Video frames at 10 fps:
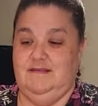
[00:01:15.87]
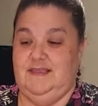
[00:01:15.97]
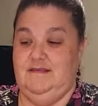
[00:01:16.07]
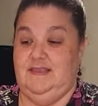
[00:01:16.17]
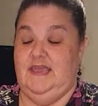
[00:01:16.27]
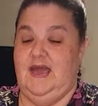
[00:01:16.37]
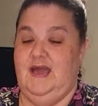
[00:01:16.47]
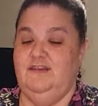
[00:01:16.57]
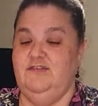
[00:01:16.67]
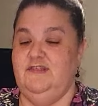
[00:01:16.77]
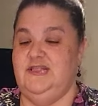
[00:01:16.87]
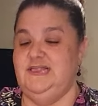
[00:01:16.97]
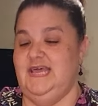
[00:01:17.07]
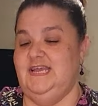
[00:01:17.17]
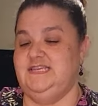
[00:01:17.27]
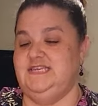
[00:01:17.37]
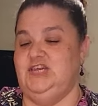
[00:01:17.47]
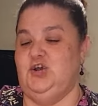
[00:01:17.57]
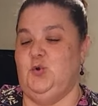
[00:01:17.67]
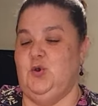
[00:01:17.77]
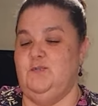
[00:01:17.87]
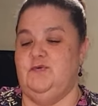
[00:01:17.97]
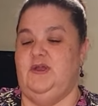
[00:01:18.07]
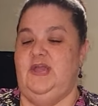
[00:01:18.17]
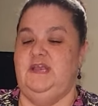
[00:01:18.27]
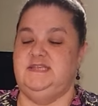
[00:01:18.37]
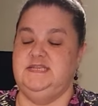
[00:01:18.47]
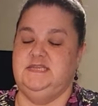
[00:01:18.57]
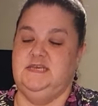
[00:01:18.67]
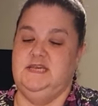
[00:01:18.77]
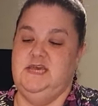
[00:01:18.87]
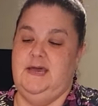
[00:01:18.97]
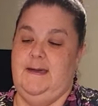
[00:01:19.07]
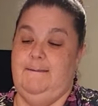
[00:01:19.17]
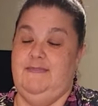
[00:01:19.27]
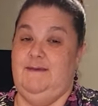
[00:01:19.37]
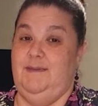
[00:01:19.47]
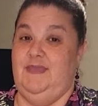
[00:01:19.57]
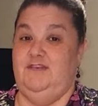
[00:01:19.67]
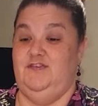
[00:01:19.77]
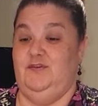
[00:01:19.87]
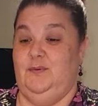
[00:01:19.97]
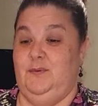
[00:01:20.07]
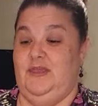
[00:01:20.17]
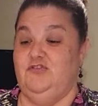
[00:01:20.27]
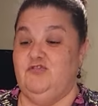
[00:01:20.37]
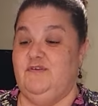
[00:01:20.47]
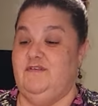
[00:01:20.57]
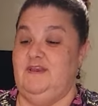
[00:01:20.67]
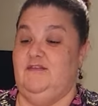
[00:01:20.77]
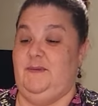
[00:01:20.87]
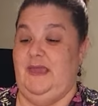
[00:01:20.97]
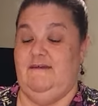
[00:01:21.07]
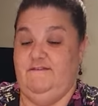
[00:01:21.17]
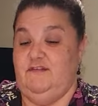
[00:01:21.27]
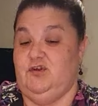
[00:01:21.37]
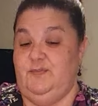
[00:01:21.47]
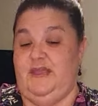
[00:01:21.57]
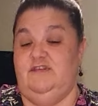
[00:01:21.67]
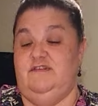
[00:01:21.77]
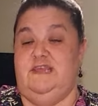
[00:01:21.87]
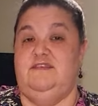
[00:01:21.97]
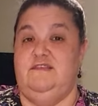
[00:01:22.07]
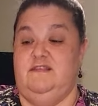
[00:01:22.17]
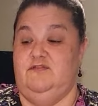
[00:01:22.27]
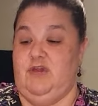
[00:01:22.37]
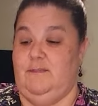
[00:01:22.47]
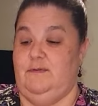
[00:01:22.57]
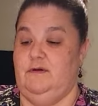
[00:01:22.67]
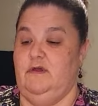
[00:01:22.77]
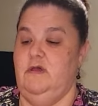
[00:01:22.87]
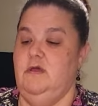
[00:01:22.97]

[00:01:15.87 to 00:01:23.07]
is easy. I just like to incorporate them into interest in as physical pages into the scrapbook.